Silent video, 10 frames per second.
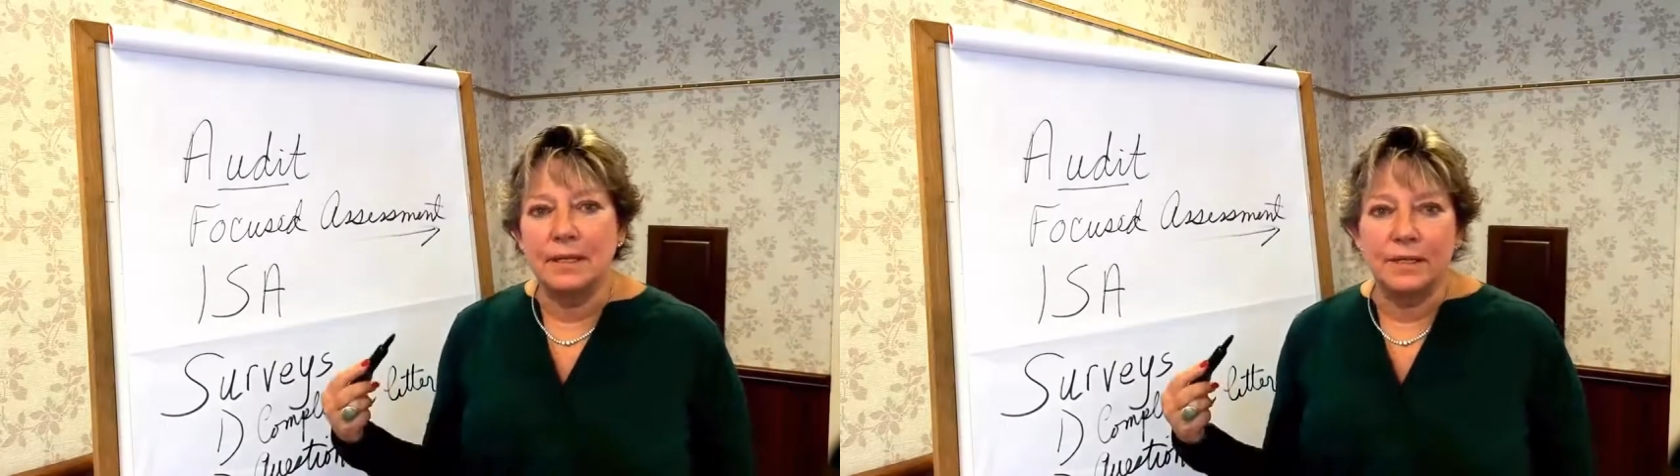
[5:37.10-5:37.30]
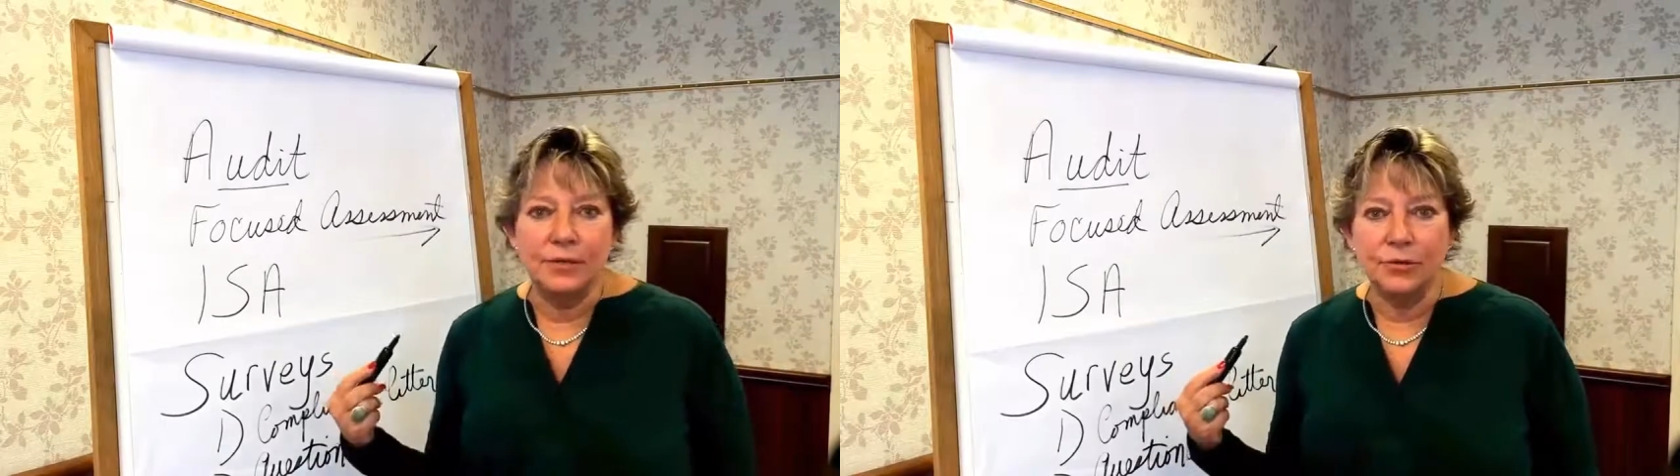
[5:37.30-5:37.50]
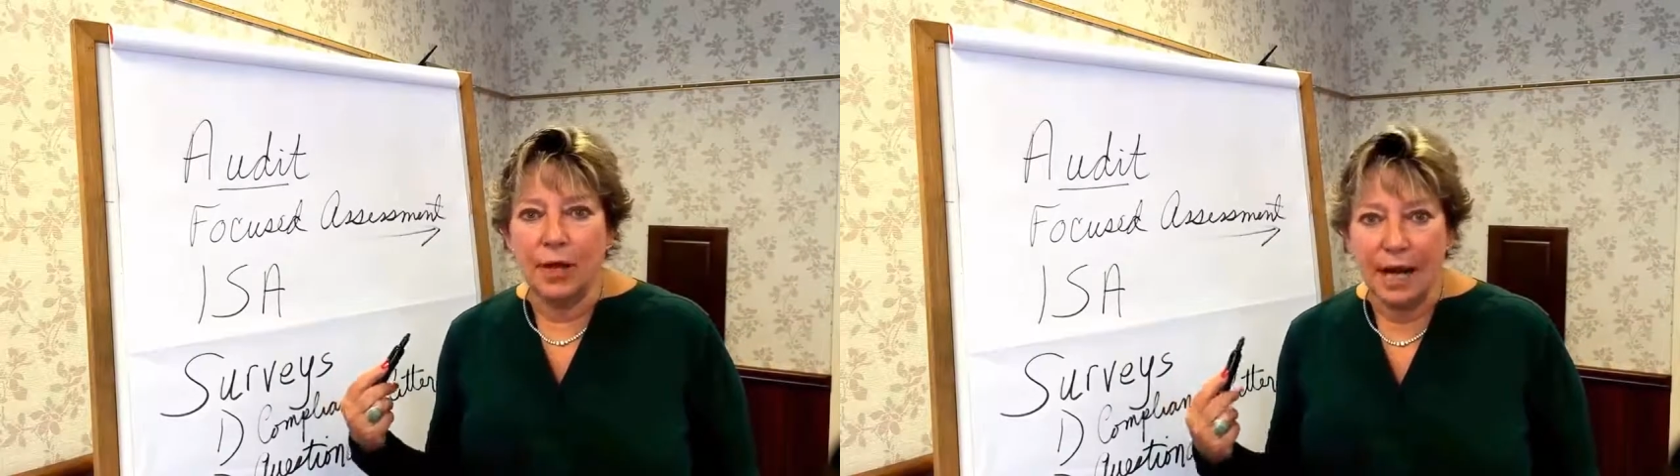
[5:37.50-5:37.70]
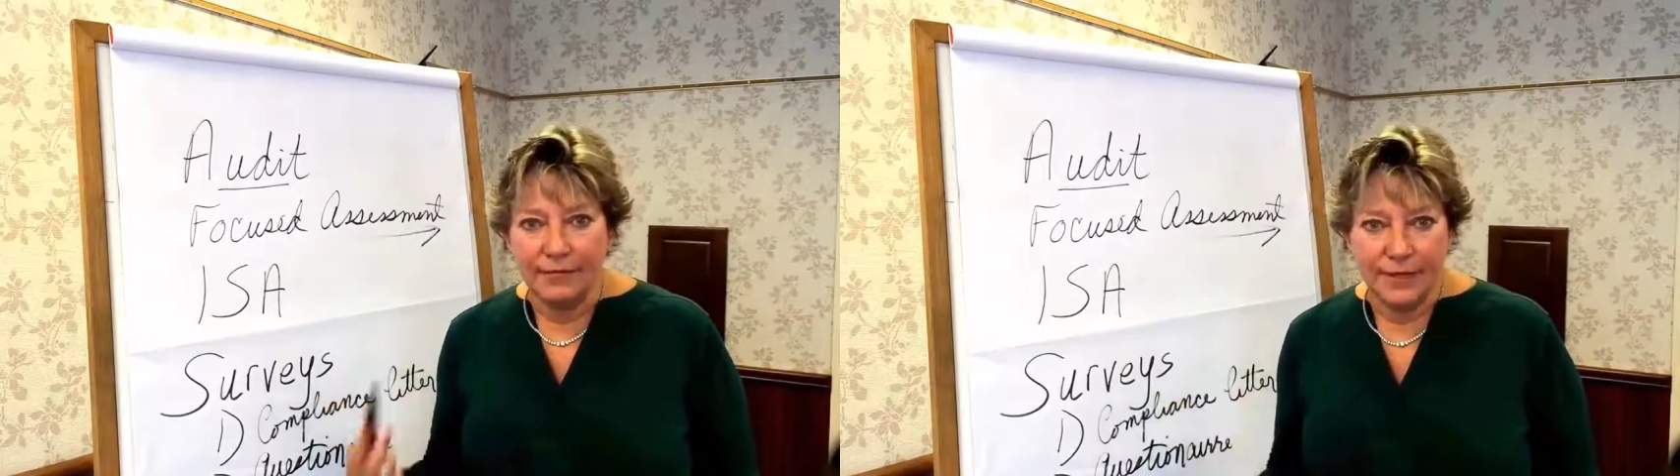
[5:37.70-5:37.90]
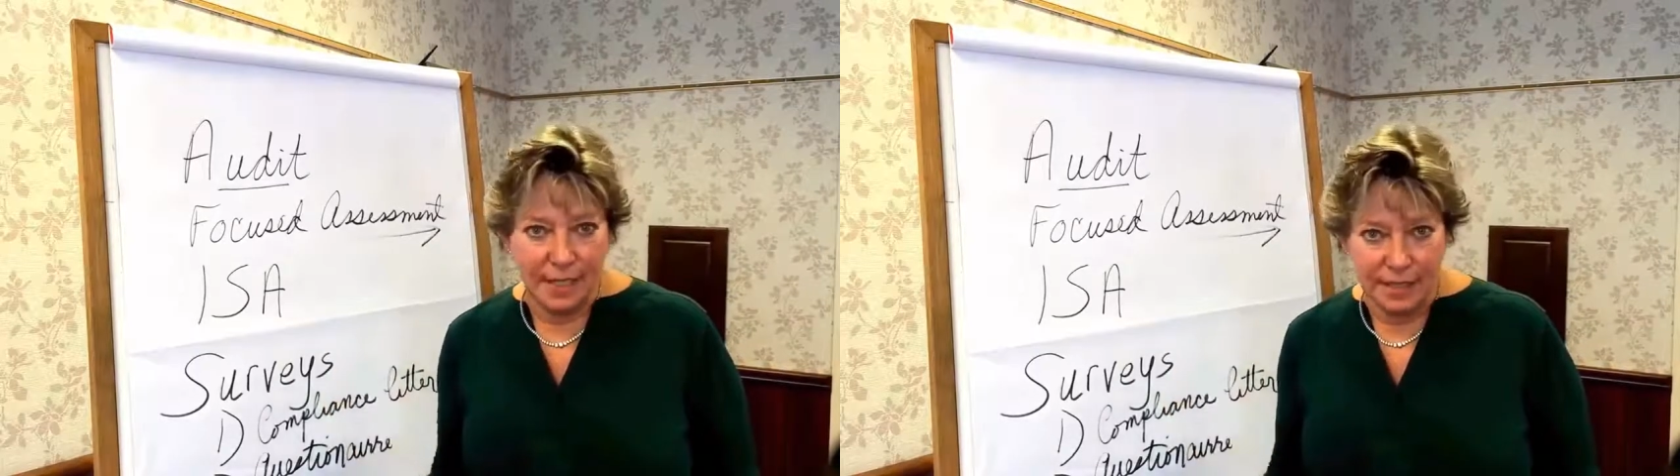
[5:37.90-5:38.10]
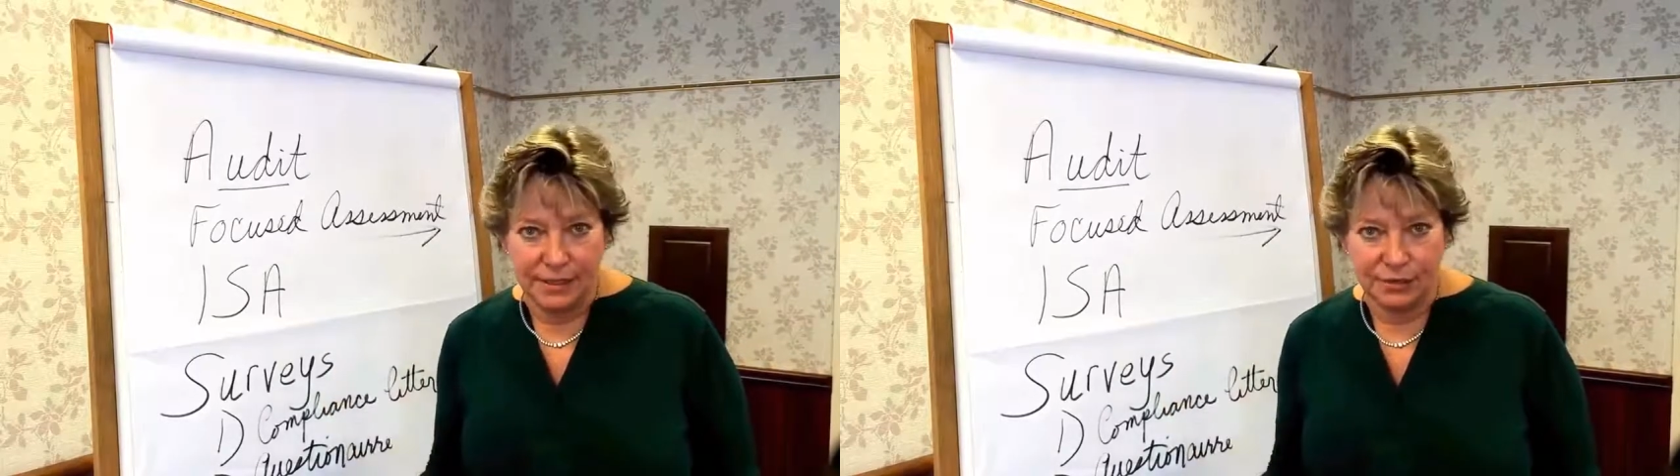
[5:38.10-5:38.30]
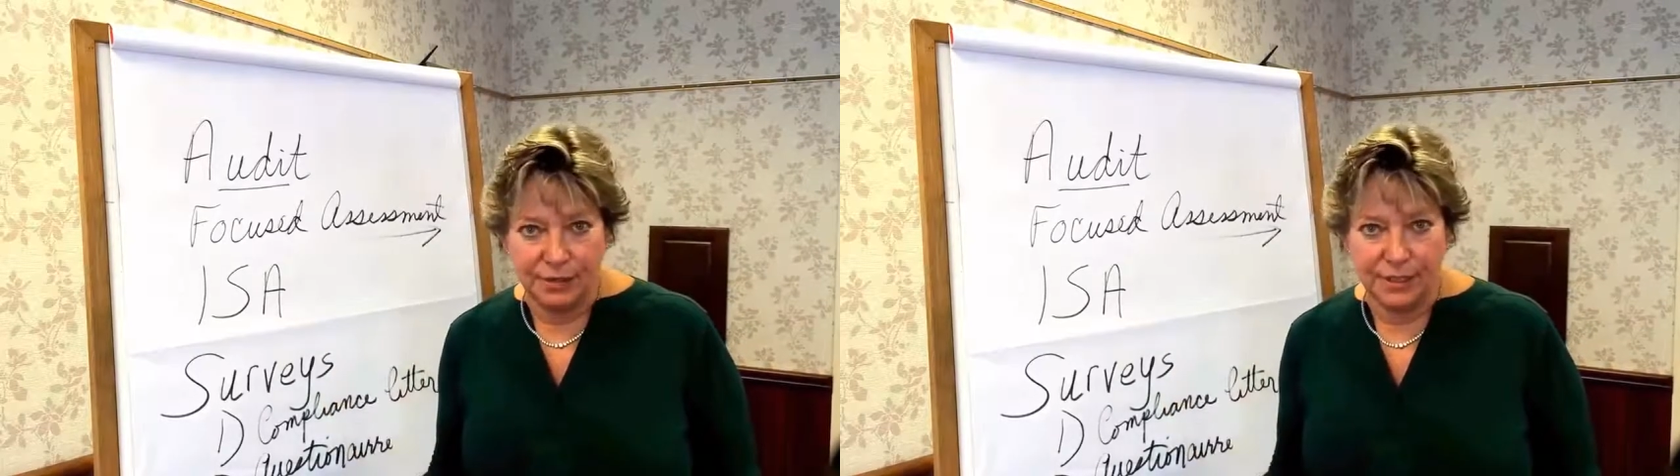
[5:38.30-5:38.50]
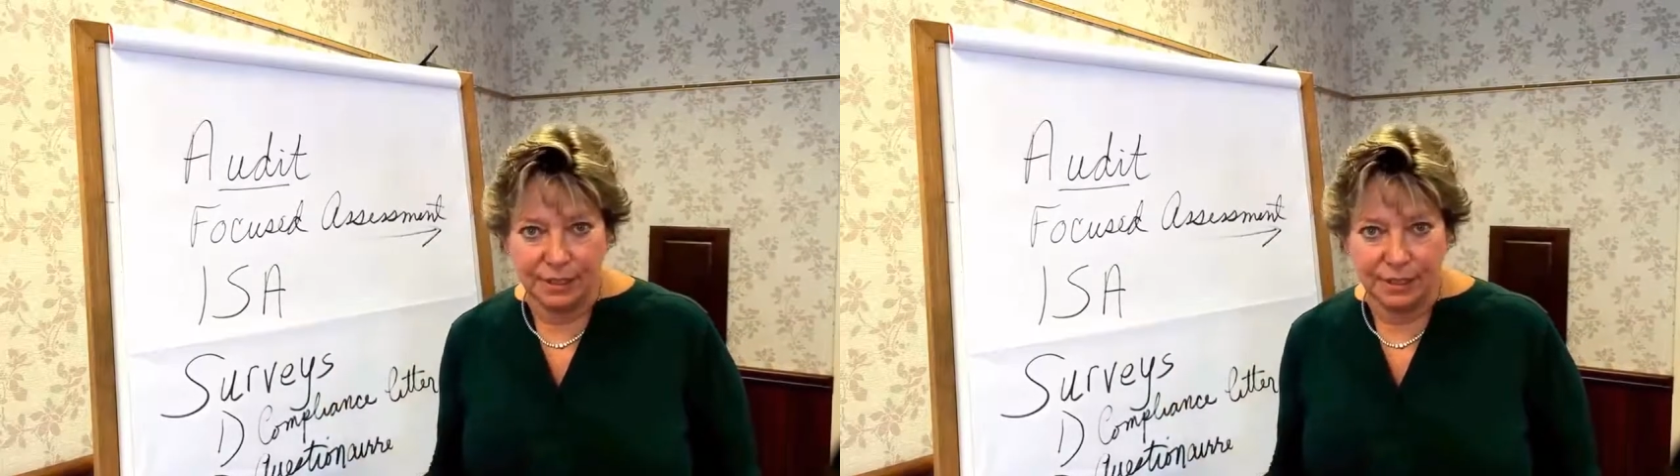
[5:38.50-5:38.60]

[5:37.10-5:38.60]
you'll have to answer it